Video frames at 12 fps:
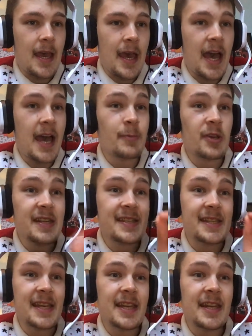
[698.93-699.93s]
I'm going to
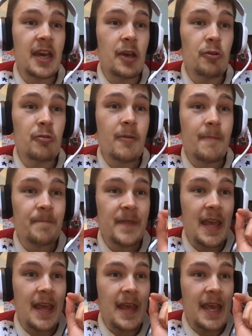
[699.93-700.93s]
say now
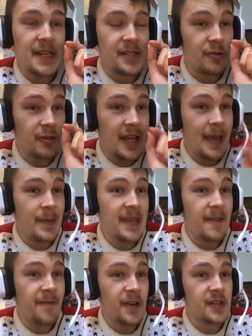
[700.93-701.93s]
it's going to
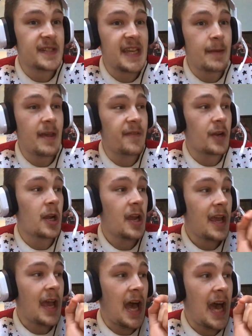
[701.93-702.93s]
be the first time ever.
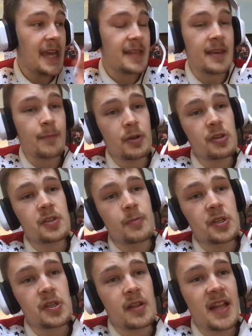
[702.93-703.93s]
I think Borussia
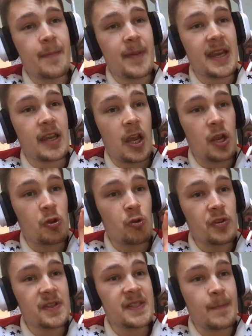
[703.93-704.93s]
Mönchengladbach are
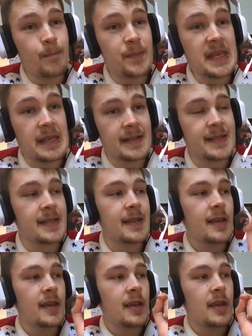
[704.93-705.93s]
going to beat
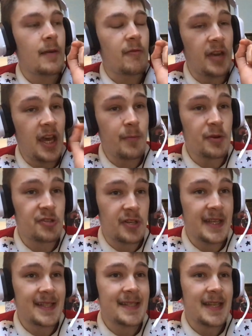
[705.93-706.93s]
Real
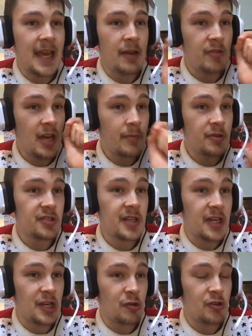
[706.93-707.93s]
Madrid, and Real
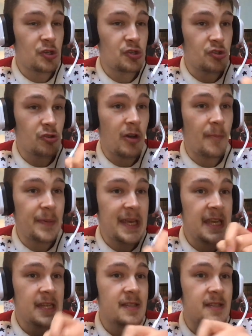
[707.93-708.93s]
Madrid are going to drop
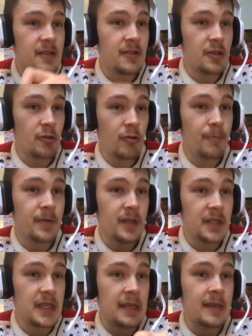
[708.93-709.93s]
into the Europa
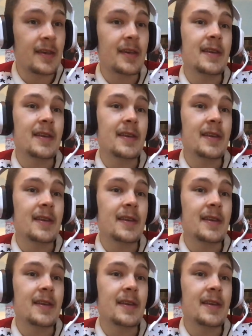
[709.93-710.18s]
League.